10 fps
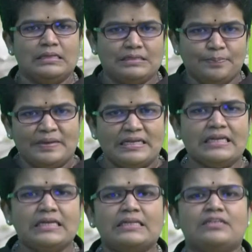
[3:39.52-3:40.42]

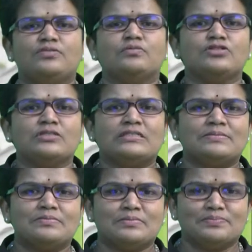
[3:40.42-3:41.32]
Simply, this
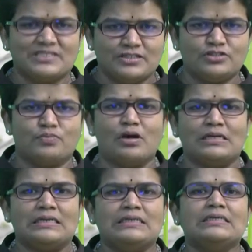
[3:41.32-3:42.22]
business
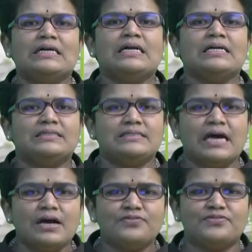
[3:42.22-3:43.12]
model
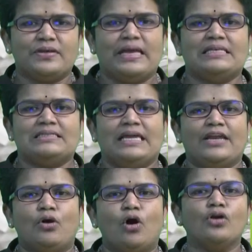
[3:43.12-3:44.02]
serves as
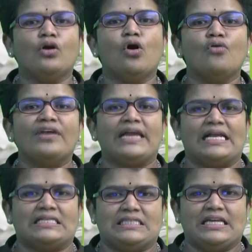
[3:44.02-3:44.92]
an ongoing
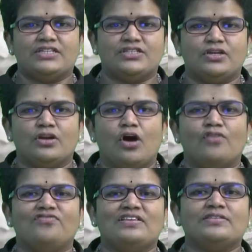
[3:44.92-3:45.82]
extension
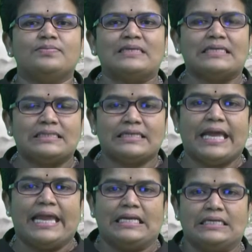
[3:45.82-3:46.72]
of feasibility
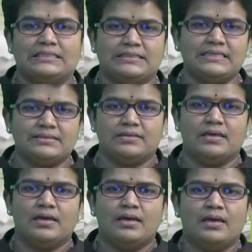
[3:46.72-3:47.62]
analysis.
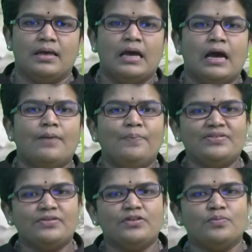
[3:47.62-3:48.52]
A
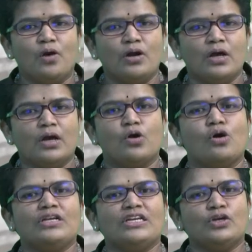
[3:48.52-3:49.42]
business model
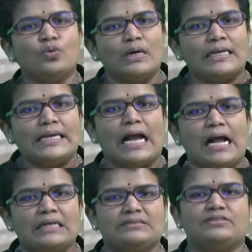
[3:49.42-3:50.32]
continually
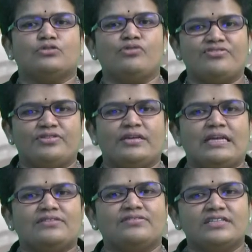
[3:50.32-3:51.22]
asks the question,
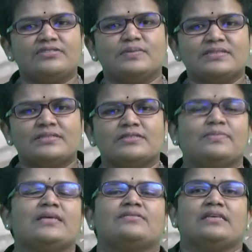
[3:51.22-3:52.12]
does this business
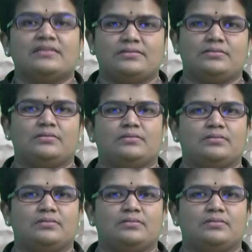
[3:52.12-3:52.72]
make sense?